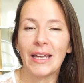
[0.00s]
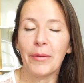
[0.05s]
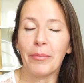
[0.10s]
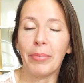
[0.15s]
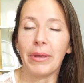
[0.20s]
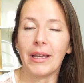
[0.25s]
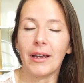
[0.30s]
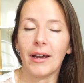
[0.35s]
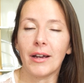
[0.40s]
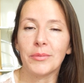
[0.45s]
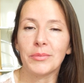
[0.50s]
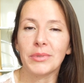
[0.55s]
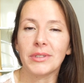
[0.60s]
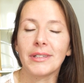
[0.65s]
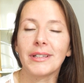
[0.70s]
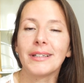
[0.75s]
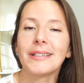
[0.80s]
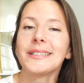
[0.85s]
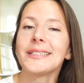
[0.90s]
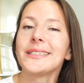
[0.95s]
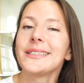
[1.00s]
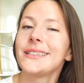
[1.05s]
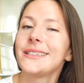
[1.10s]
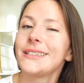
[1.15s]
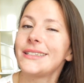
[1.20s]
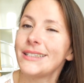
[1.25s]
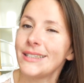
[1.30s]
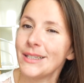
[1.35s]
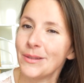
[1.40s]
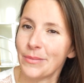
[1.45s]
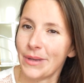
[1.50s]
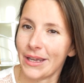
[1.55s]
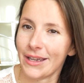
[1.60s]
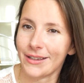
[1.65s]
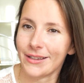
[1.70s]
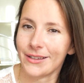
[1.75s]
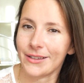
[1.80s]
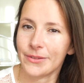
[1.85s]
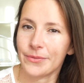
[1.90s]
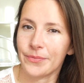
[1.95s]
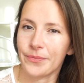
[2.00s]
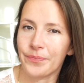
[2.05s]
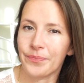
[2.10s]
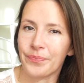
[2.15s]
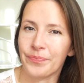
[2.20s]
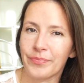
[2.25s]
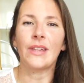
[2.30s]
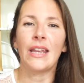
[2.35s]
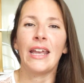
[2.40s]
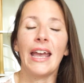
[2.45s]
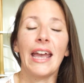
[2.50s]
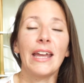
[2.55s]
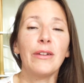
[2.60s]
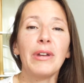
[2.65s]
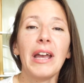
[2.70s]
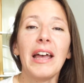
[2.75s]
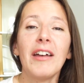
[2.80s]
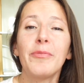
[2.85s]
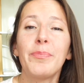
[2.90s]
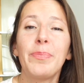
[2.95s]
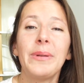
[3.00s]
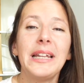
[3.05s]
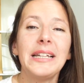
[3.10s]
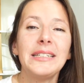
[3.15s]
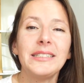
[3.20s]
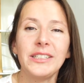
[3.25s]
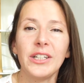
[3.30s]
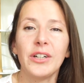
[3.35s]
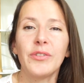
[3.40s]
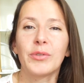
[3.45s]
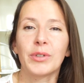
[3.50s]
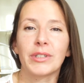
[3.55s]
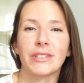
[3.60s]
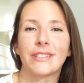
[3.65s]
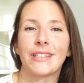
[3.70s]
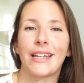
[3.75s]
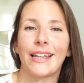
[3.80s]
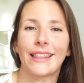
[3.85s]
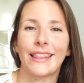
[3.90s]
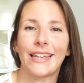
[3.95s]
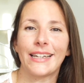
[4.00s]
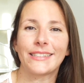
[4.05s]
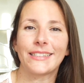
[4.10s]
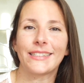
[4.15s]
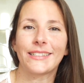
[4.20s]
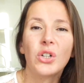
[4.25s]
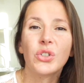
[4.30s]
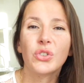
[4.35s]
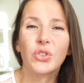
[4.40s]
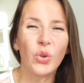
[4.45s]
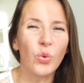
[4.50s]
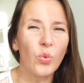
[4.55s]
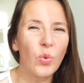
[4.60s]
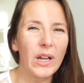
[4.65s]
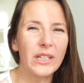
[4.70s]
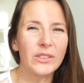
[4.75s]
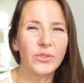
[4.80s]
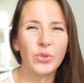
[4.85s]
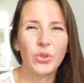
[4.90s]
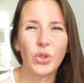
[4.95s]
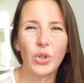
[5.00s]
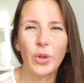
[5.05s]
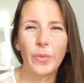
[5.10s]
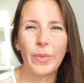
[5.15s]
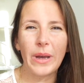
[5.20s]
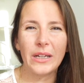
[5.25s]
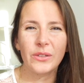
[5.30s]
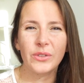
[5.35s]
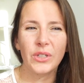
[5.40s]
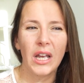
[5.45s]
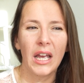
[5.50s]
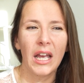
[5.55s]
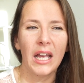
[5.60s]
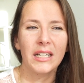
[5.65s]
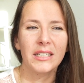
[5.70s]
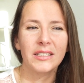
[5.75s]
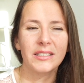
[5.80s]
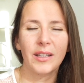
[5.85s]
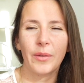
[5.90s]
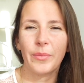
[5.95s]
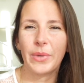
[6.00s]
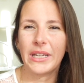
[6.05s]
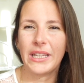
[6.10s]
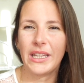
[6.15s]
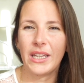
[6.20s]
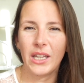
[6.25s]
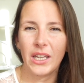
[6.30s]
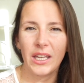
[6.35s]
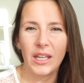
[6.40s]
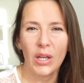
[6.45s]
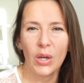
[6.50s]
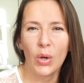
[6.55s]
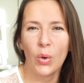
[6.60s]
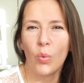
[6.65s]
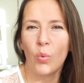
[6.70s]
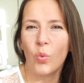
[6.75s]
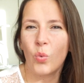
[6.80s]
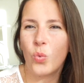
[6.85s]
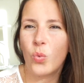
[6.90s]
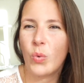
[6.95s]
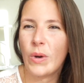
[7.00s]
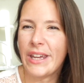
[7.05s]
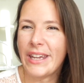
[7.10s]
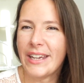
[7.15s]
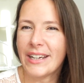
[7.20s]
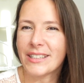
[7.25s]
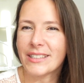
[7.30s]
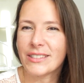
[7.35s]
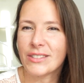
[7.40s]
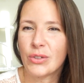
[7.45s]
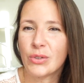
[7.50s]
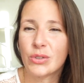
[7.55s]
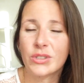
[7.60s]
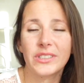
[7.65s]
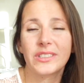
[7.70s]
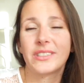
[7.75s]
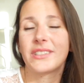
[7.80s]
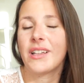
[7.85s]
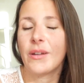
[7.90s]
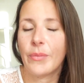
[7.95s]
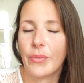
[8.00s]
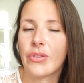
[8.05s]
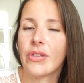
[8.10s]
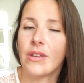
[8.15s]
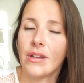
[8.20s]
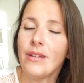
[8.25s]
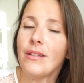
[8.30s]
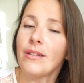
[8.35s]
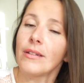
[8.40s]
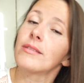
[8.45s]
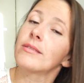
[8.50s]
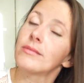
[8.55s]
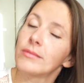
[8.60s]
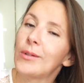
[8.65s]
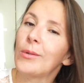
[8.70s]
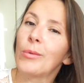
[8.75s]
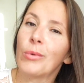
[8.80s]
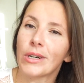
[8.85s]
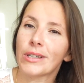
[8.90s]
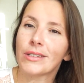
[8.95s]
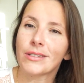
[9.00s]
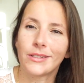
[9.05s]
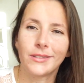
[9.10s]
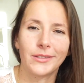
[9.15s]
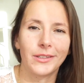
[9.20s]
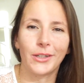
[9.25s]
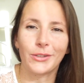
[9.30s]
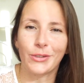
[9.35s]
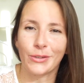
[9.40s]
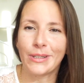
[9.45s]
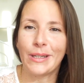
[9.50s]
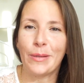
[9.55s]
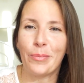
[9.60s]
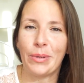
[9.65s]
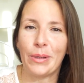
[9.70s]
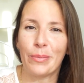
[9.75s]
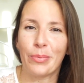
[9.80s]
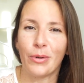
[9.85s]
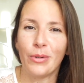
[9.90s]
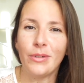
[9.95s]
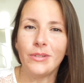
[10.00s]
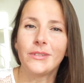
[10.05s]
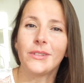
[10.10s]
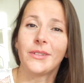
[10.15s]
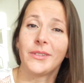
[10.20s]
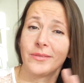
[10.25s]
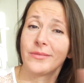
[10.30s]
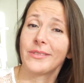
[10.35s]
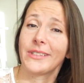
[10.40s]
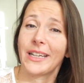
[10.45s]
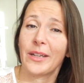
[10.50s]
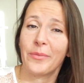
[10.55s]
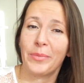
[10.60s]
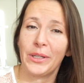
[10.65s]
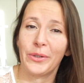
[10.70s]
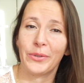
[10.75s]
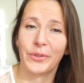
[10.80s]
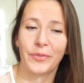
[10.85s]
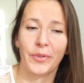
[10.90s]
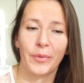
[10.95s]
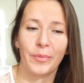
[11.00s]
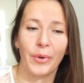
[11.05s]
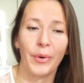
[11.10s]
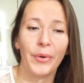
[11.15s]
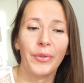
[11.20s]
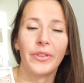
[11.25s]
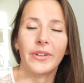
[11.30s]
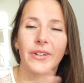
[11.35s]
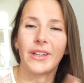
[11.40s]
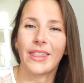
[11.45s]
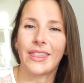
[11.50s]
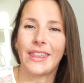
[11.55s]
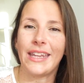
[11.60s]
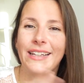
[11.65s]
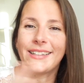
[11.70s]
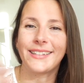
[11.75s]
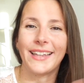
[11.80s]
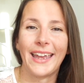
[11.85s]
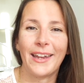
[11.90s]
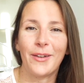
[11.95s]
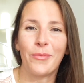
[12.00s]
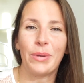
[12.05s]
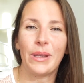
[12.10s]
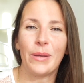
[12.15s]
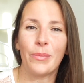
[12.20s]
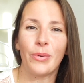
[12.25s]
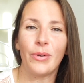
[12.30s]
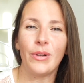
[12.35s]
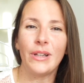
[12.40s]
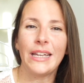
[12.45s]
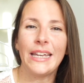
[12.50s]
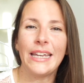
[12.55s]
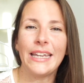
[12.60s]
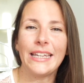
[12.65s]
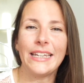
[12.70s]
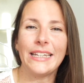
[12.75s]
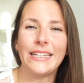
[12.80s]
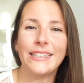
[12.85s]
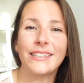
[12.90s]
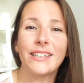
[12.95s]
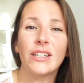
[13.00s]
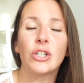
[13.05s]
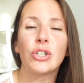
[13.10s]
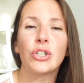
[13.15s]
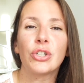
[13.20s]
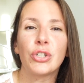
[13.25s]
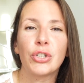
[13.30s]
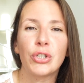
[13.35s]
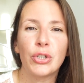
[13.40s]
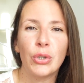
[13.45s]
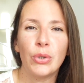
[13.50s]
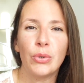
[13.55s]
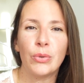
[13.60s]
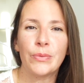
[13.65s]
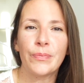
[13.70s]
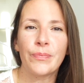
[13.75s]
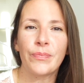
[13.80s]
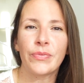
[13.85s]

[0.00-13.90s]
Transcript: Becomes si mer. And we have plenty of words like that. So one, to talk about somebody weird or something, weird, not only people, can be used for both, things and people, it is chelou.